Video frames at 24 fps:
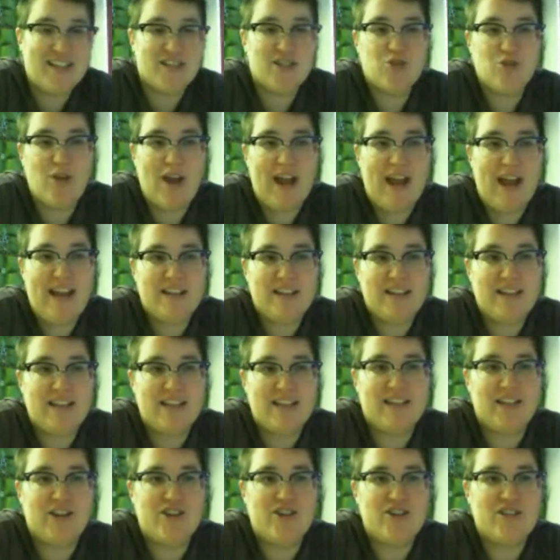it's great
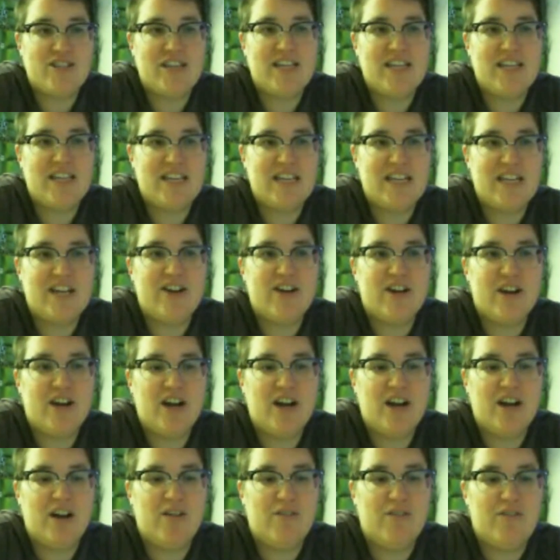that there's a year
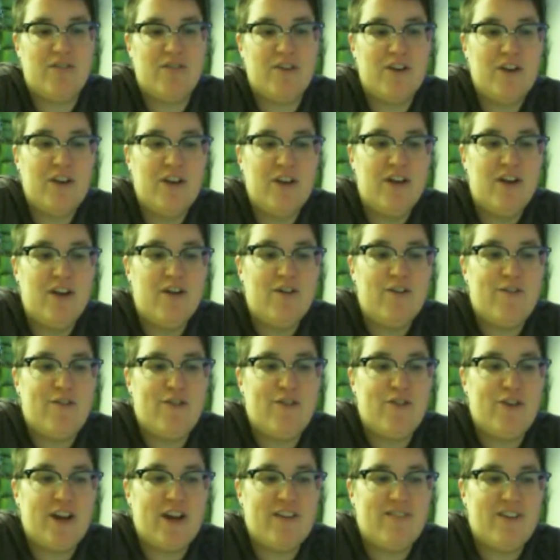of
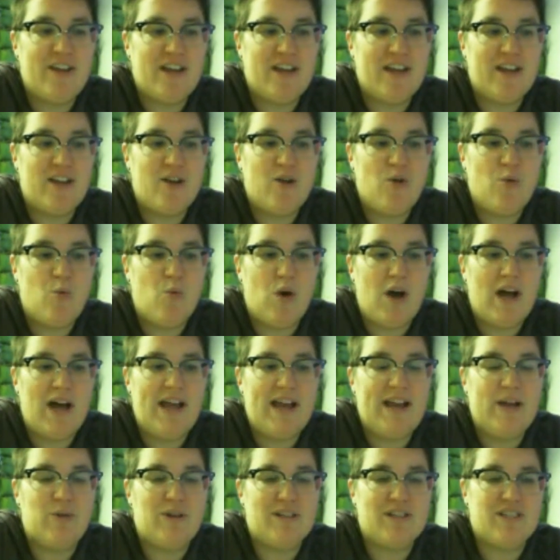forgiving what
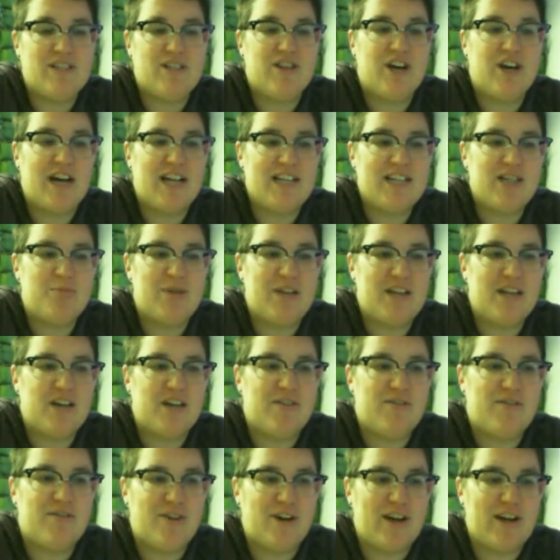was thought to be
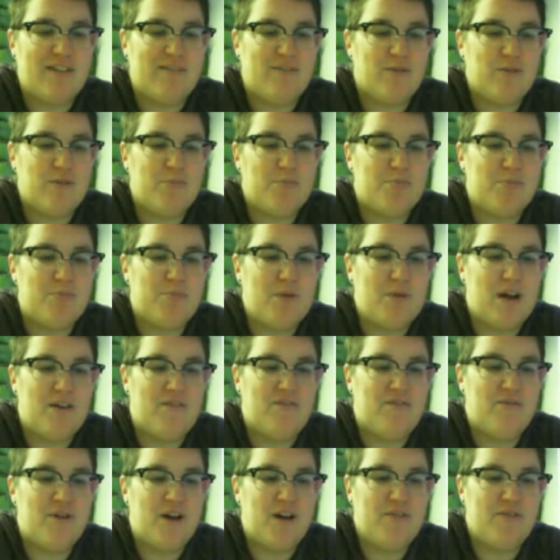unforgivable.
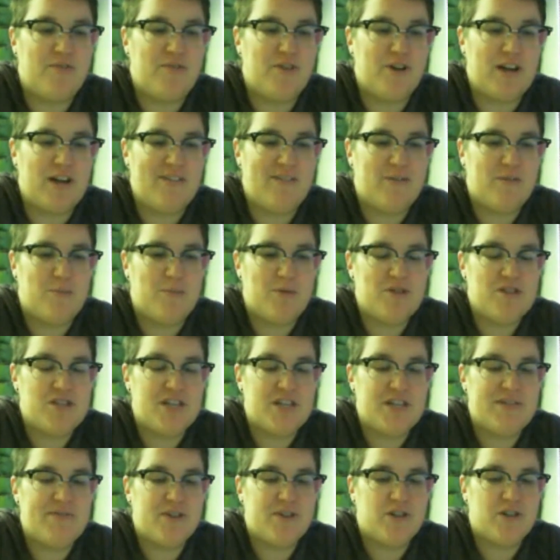The
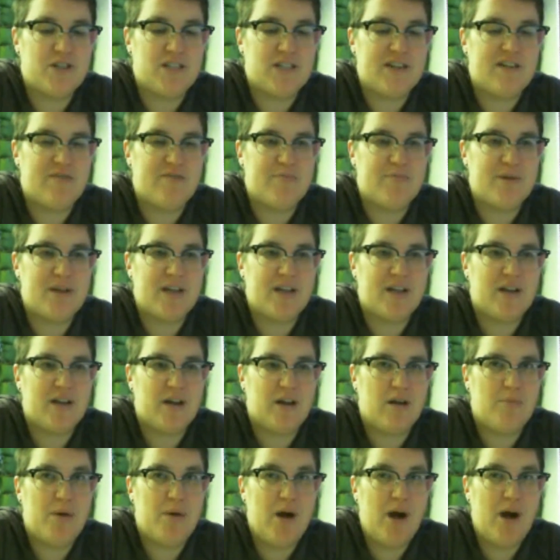difficulty of being
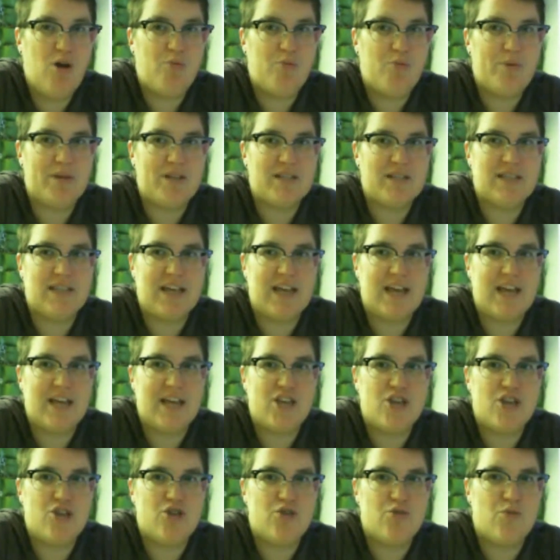a pope is that
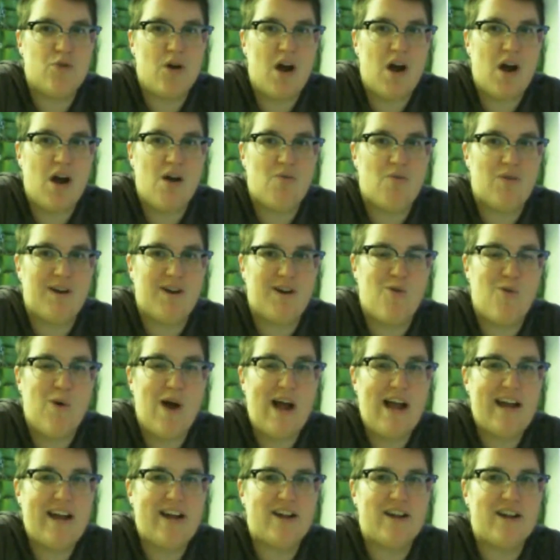you are
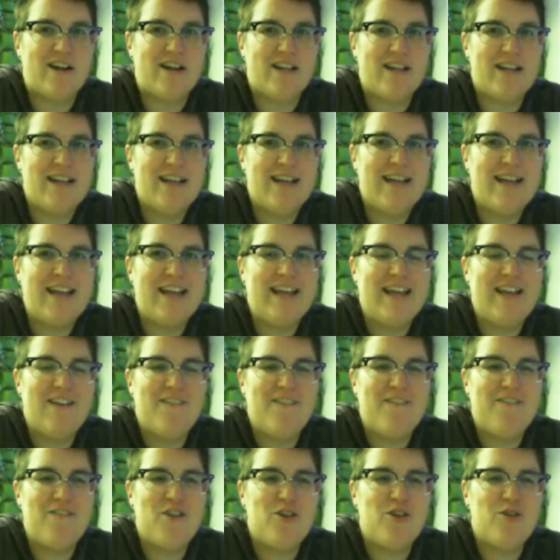required,
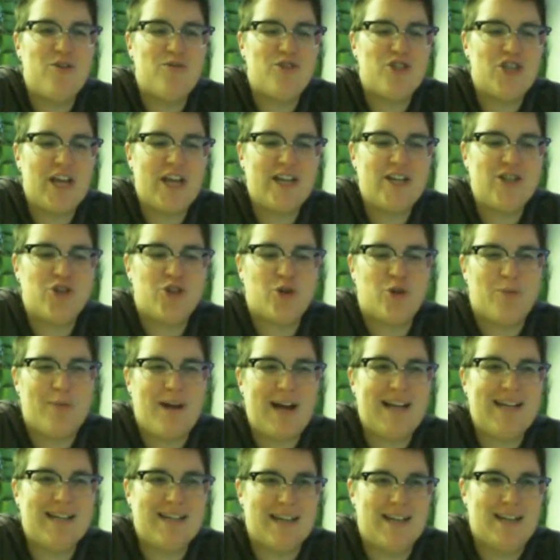if you change your
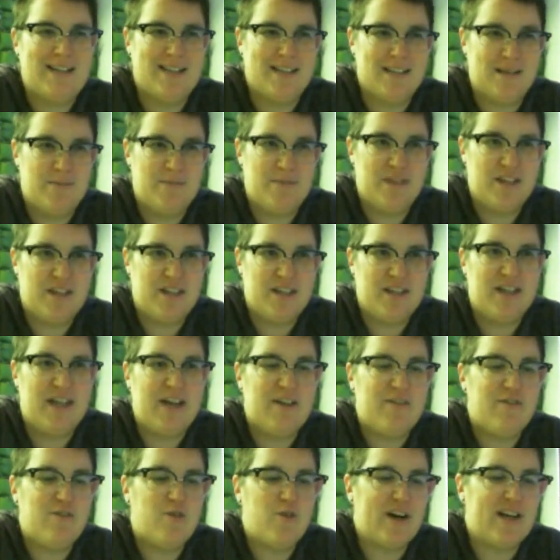mind on something,
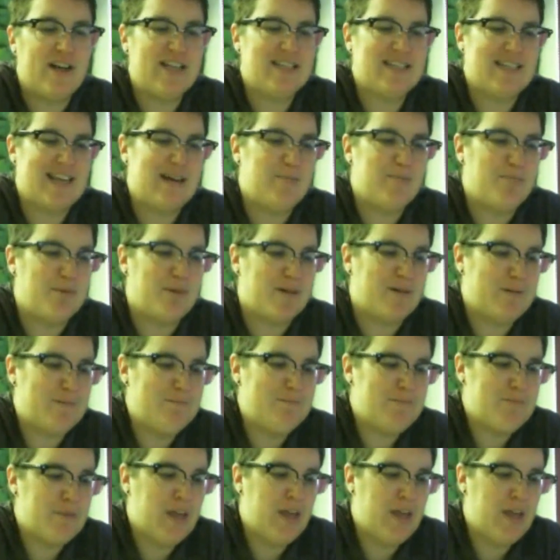like for example,